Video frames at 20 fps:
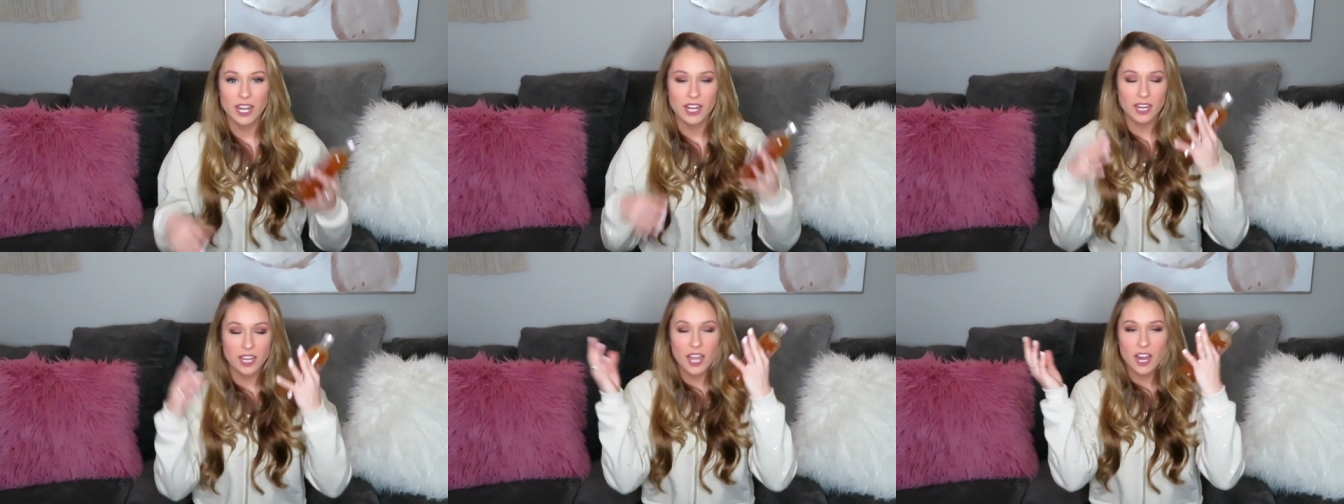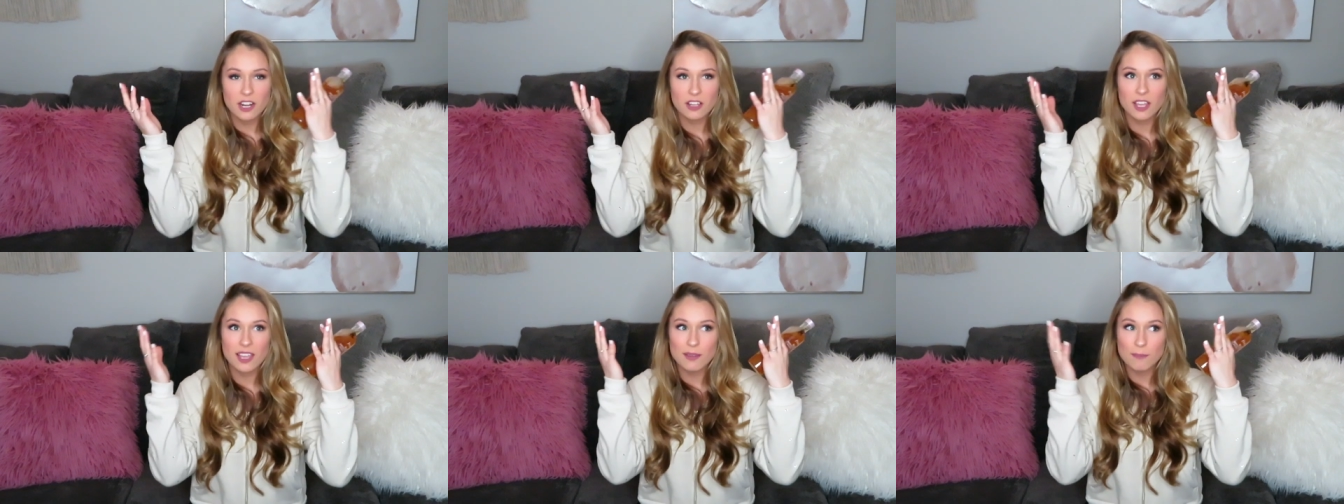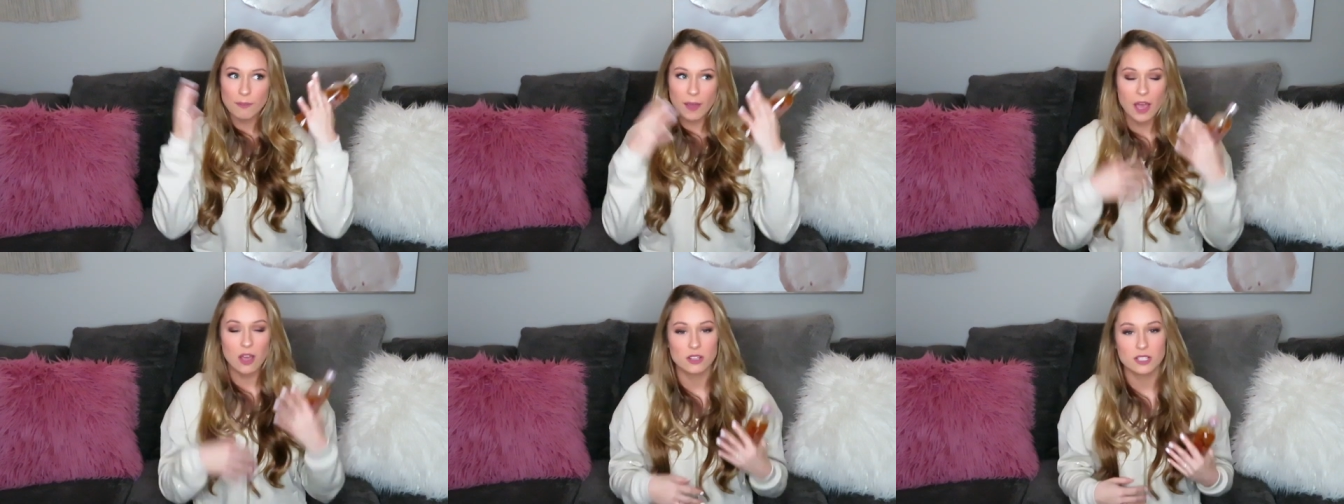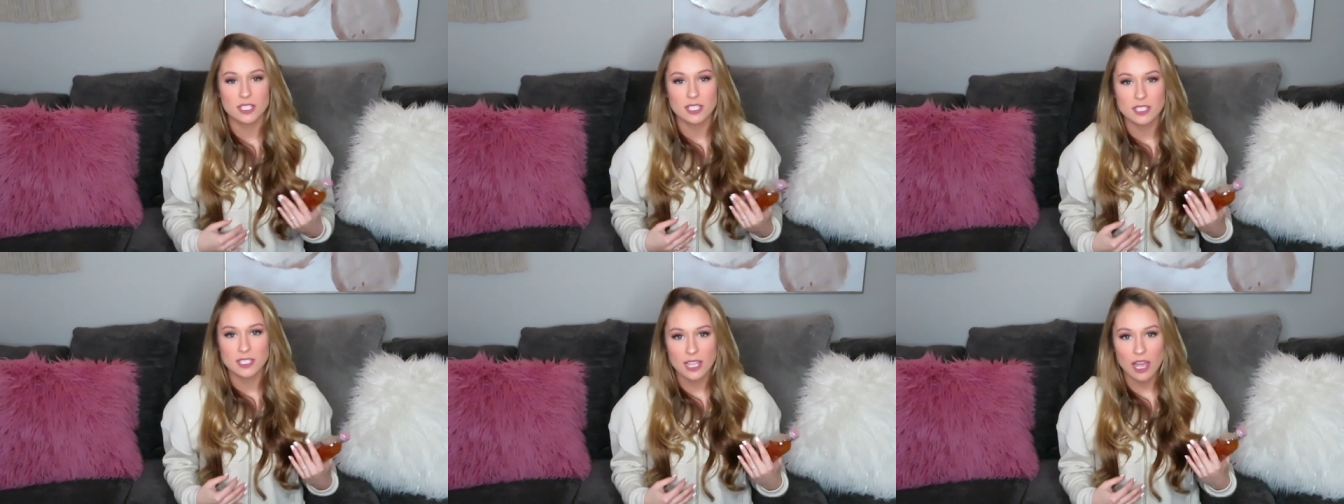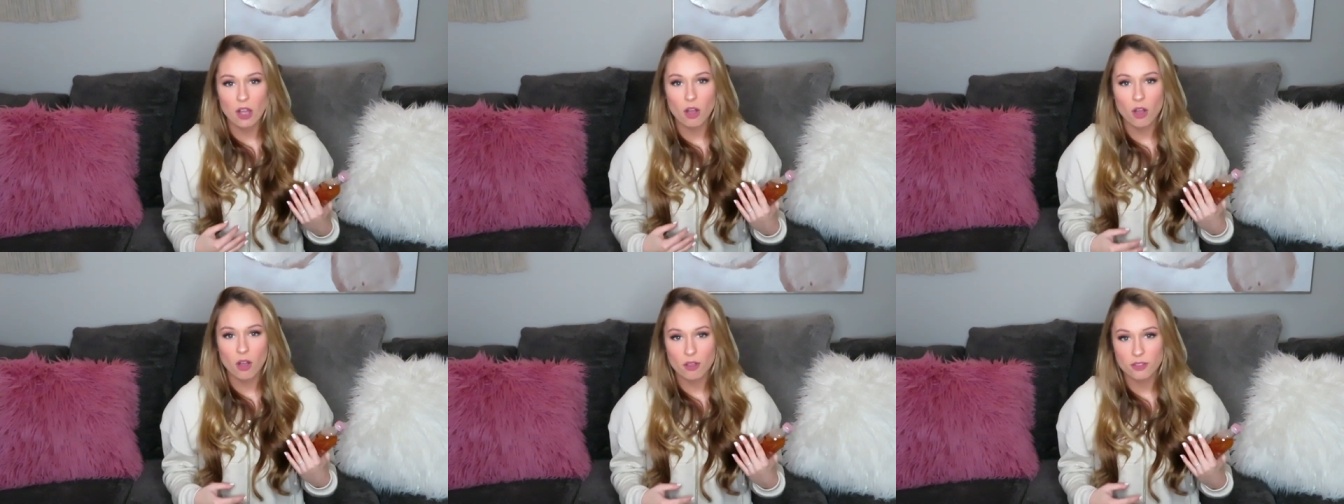and it kind of like balances
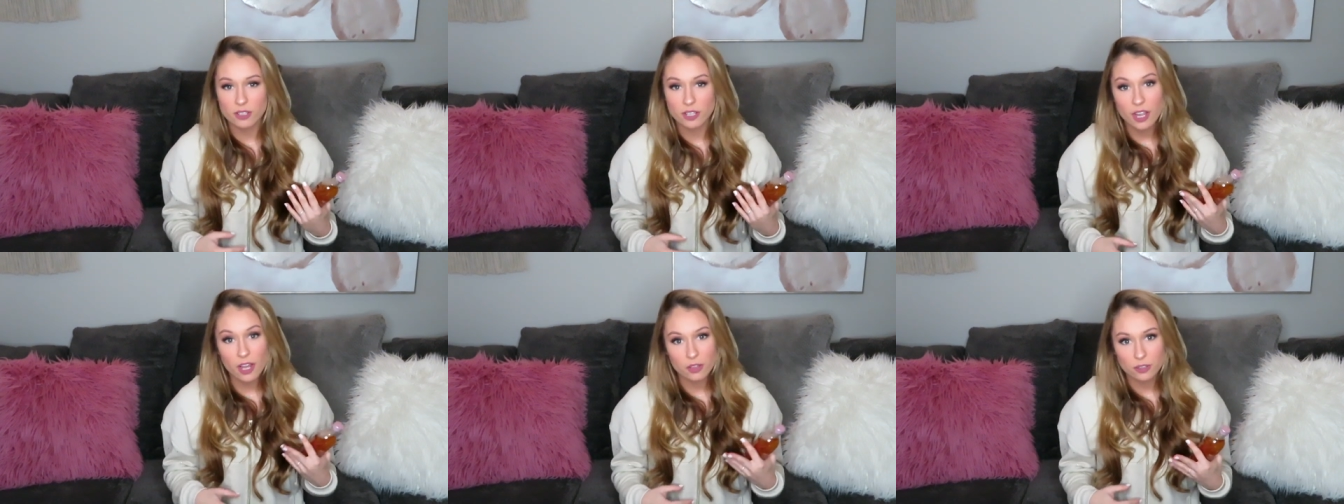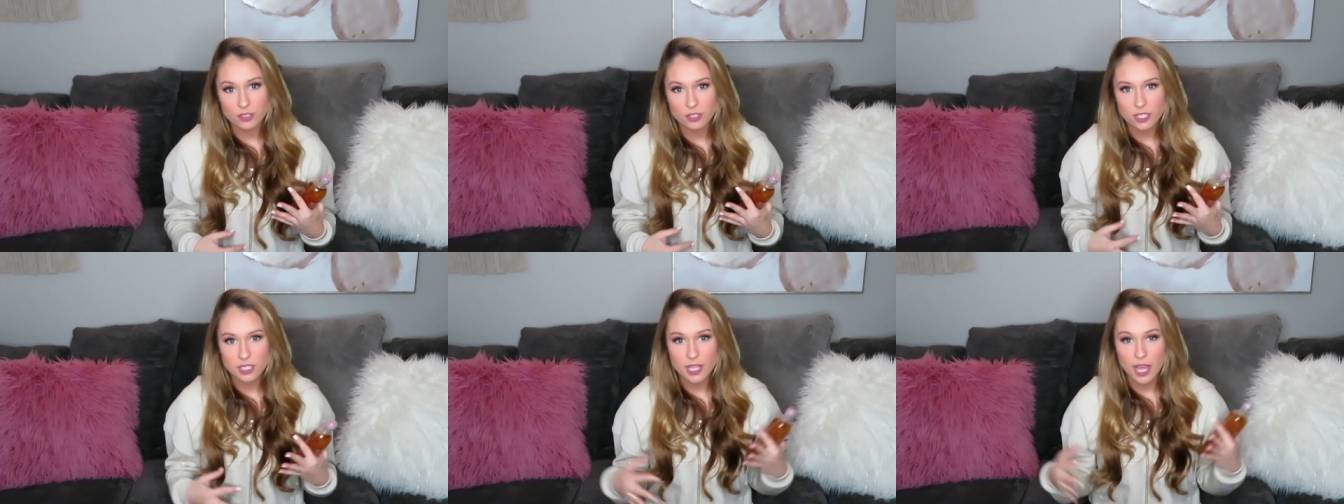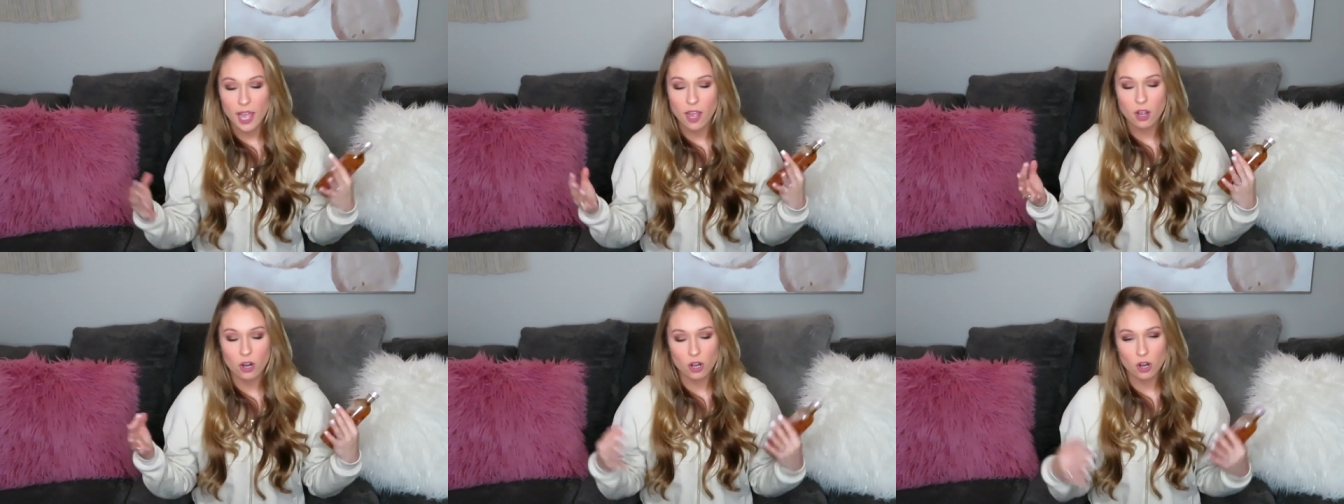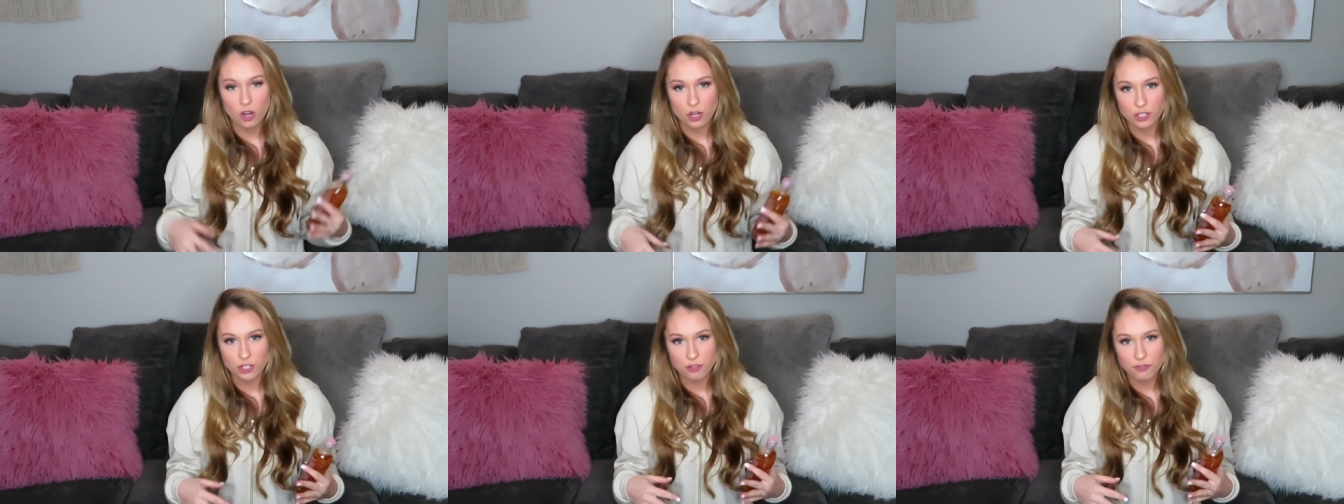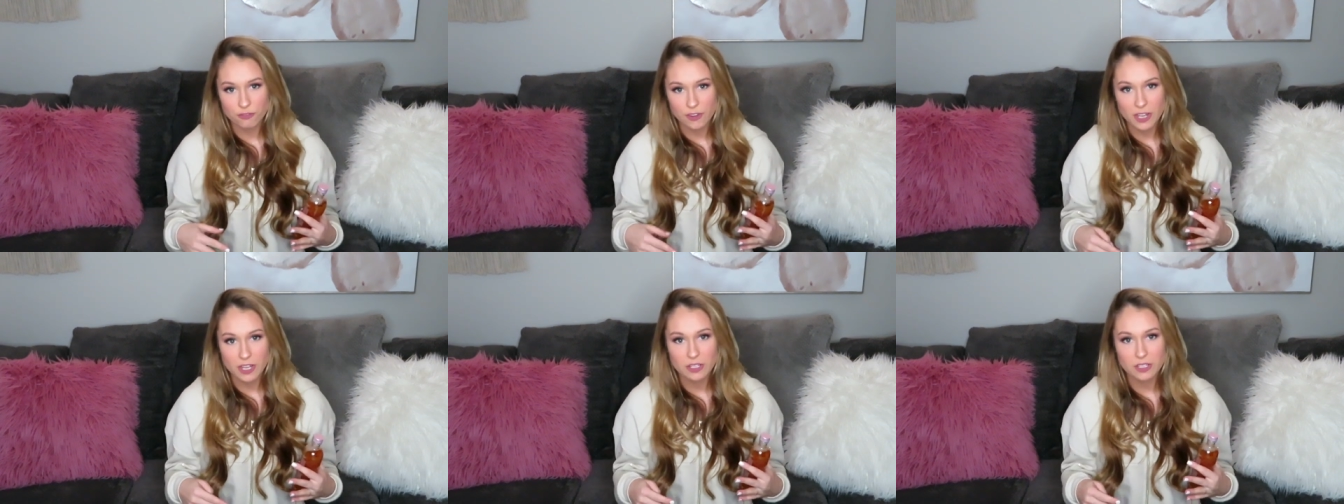out all the colors that are on
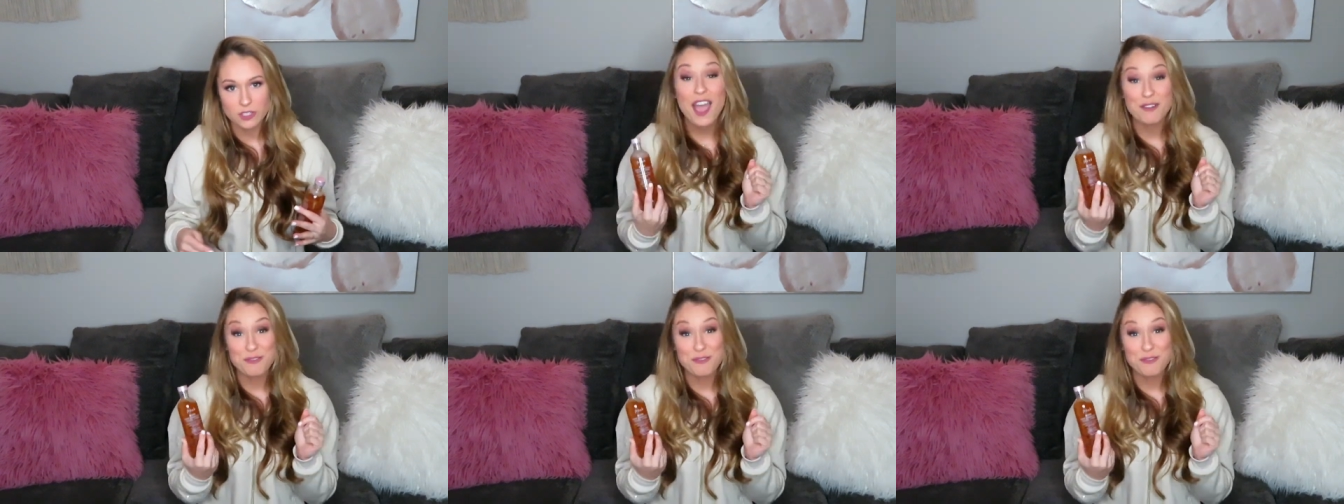your face.